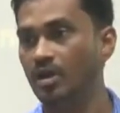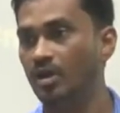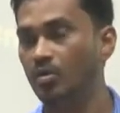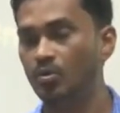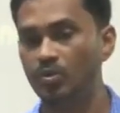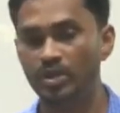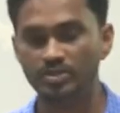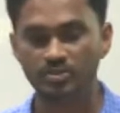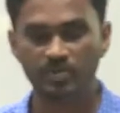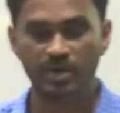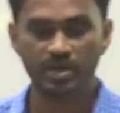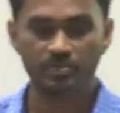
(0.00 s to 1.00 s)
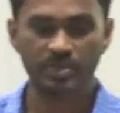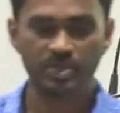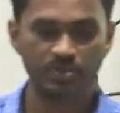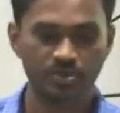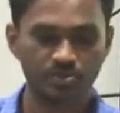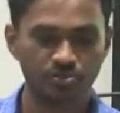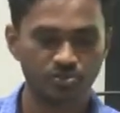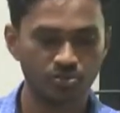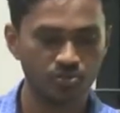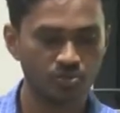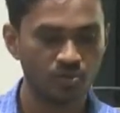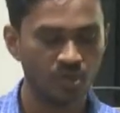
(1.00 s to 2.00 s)
who inspire people
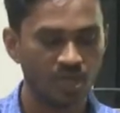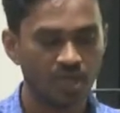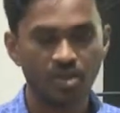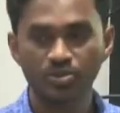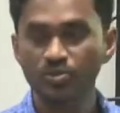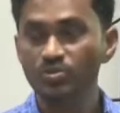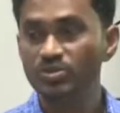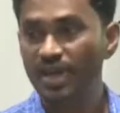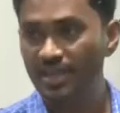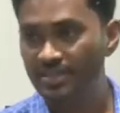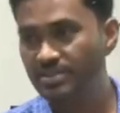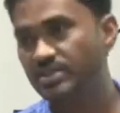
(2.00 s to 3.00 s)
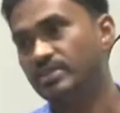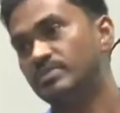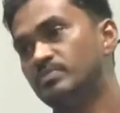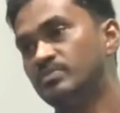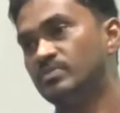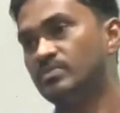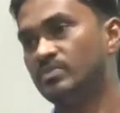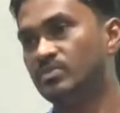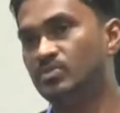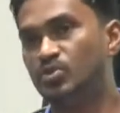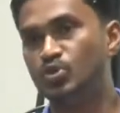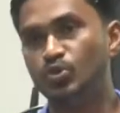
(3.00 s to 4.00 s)
to use IT
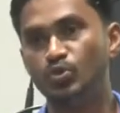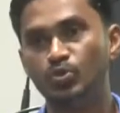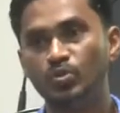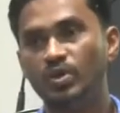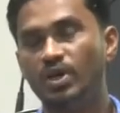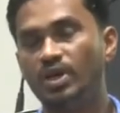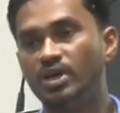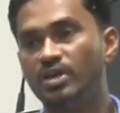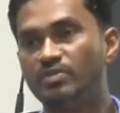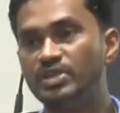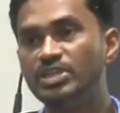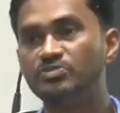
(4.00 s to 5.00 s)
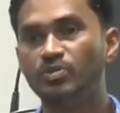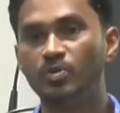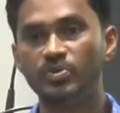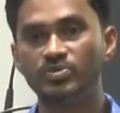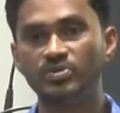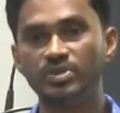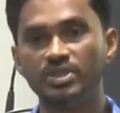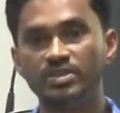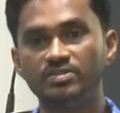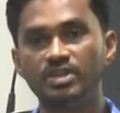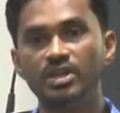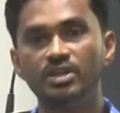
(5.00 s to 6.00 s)
to reach for
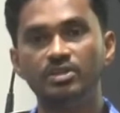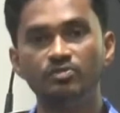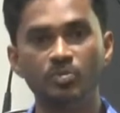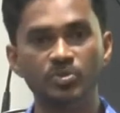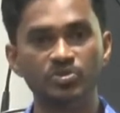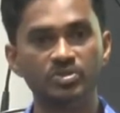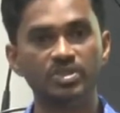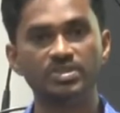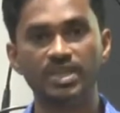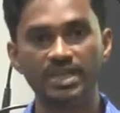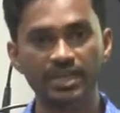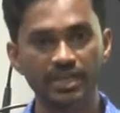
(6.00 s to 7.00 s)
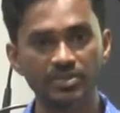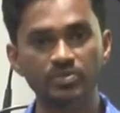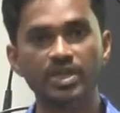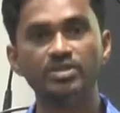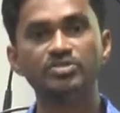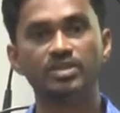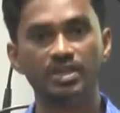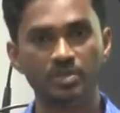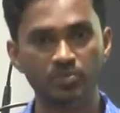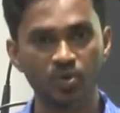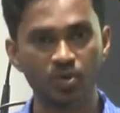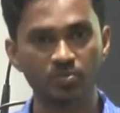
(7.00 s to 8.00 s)
opportunities, new opportunities like education and
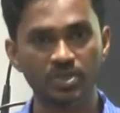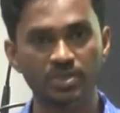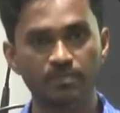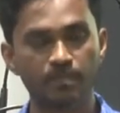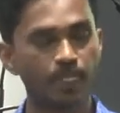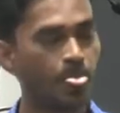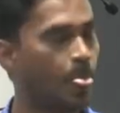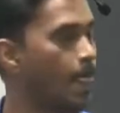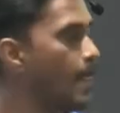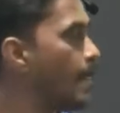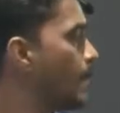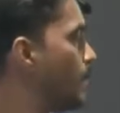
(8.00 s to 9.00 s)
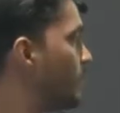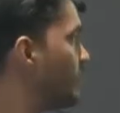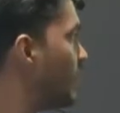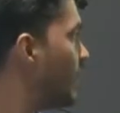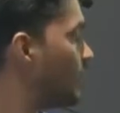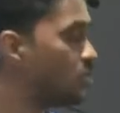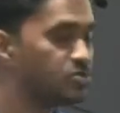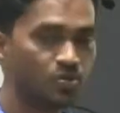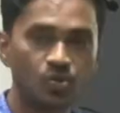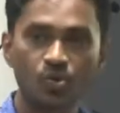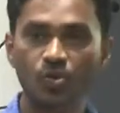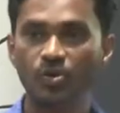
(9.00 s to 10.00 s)
employment. And
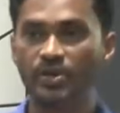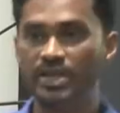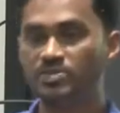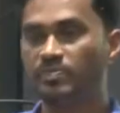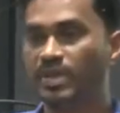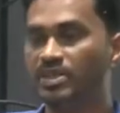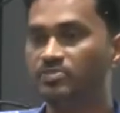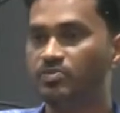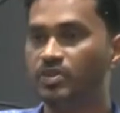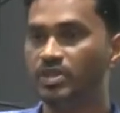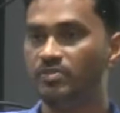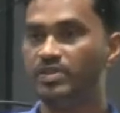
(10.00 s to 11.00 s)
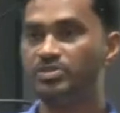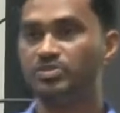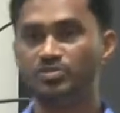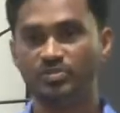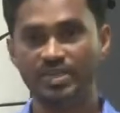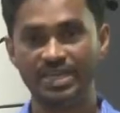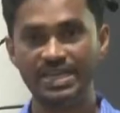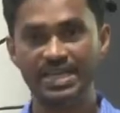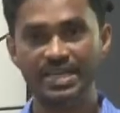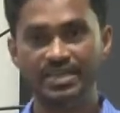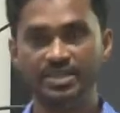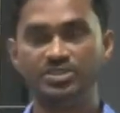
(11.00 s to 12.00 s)
also co-create space for innovation so
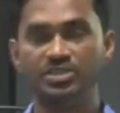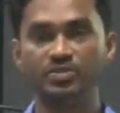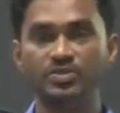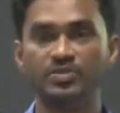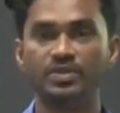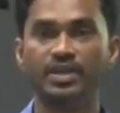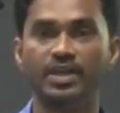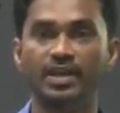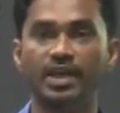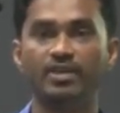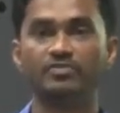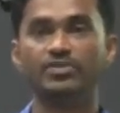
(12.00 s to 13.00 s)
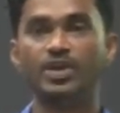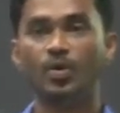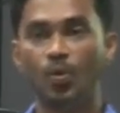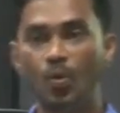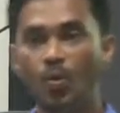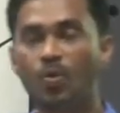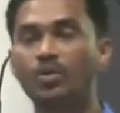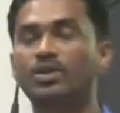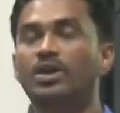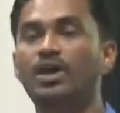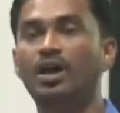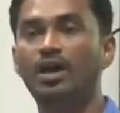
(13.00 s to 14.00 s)
that each individual can have their own
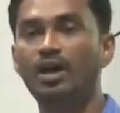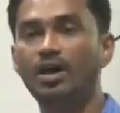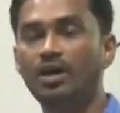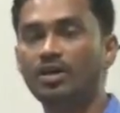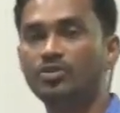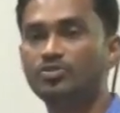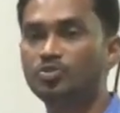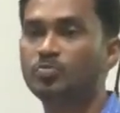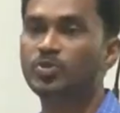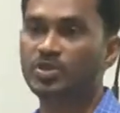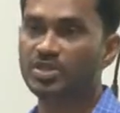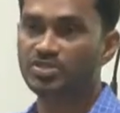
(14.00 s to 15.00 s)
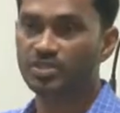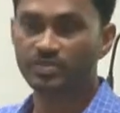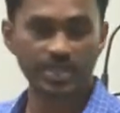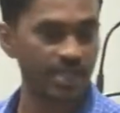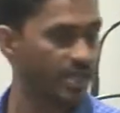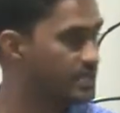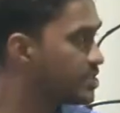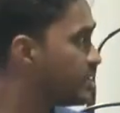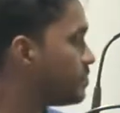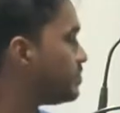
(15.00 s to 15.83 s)
true potential realized.